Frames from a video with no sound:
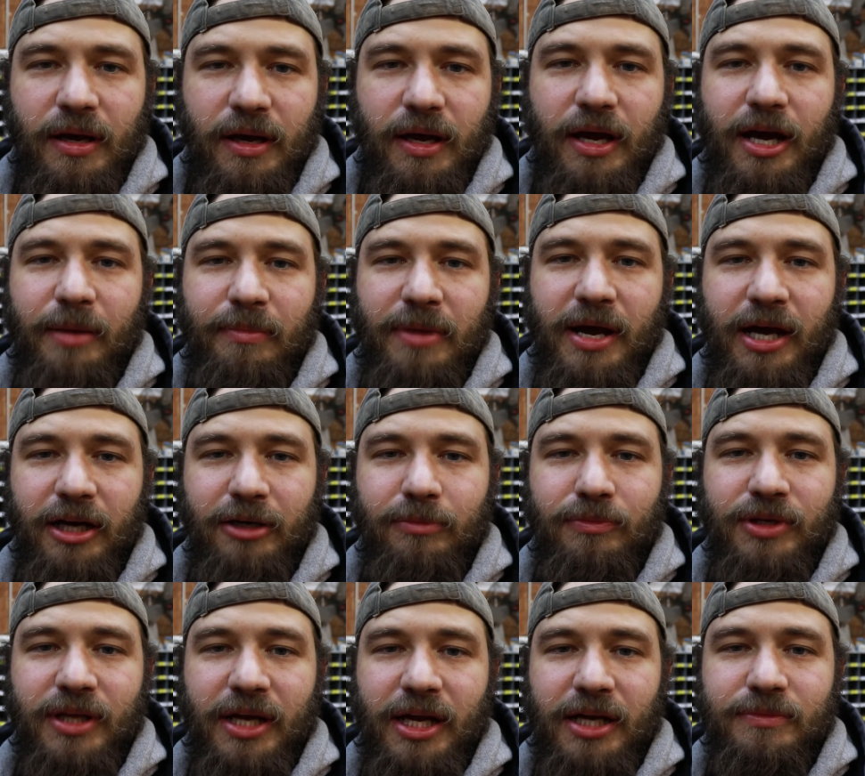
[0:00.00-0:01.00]
Hey, I'm
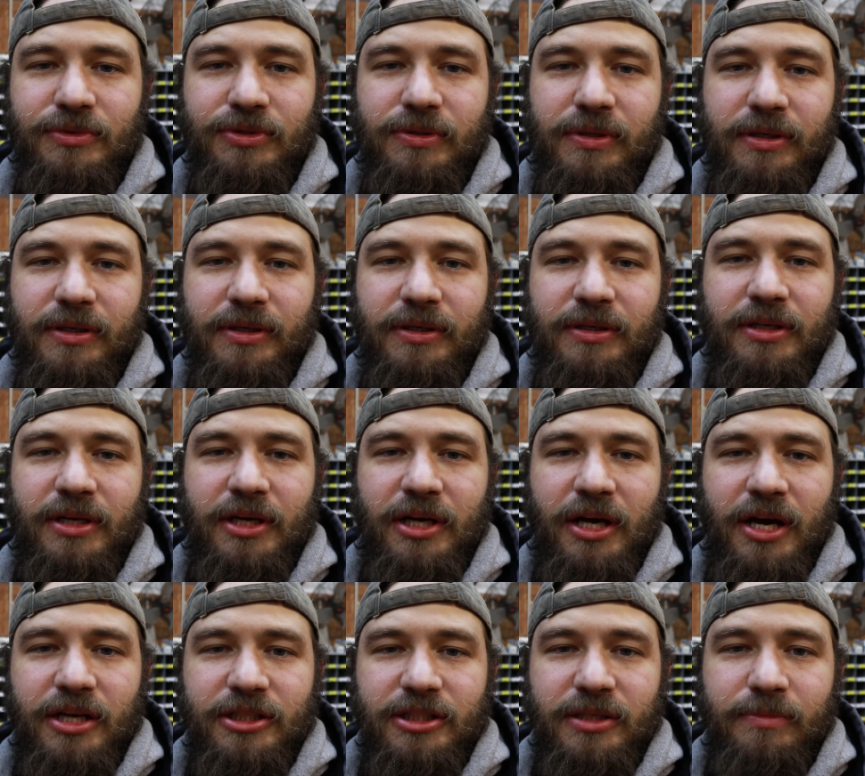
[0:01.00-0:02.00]
Adam with Adam's Welding.
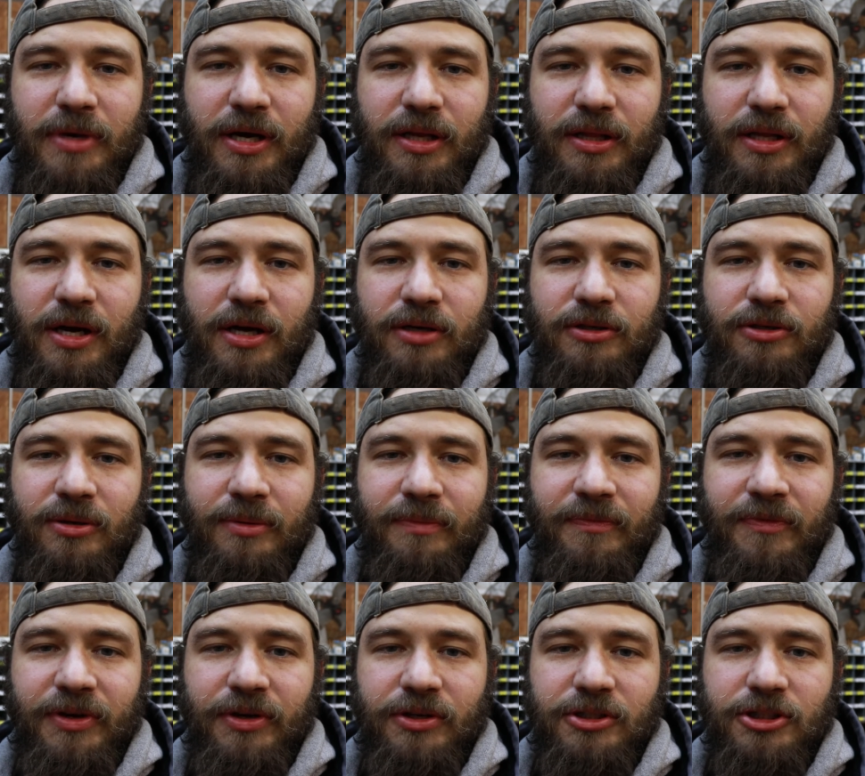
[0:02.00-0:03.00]
Some of my
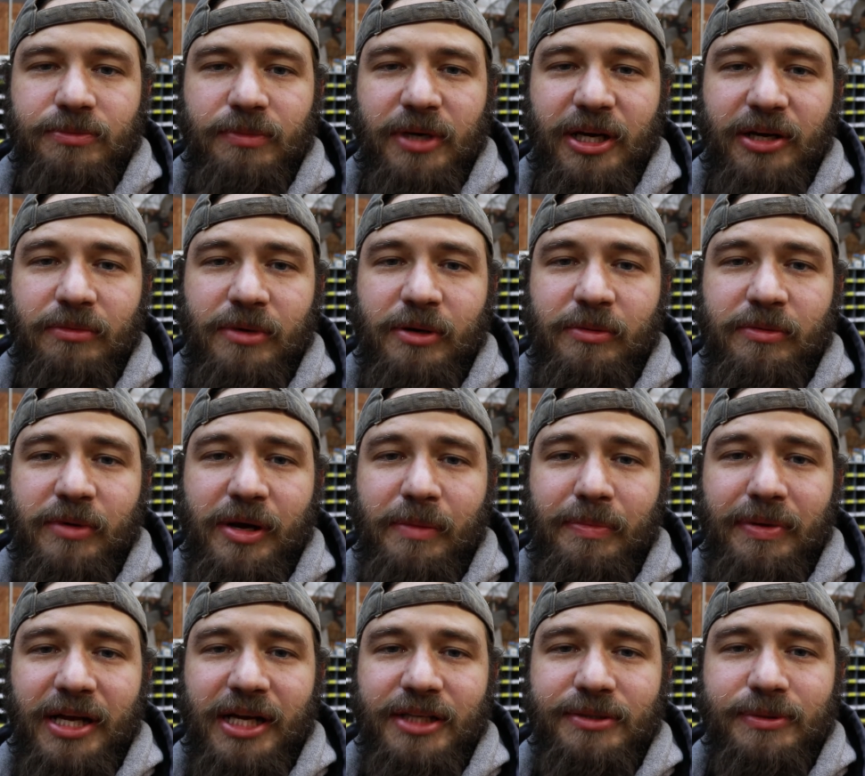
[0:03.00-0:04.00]
long-term viewers may remember my
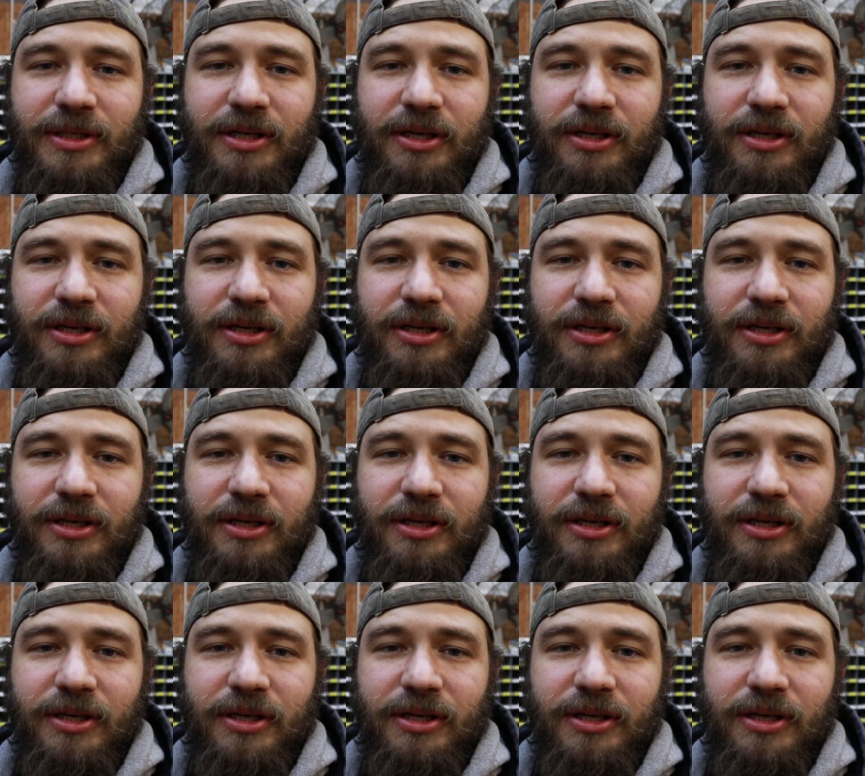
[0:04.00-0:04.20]
plasma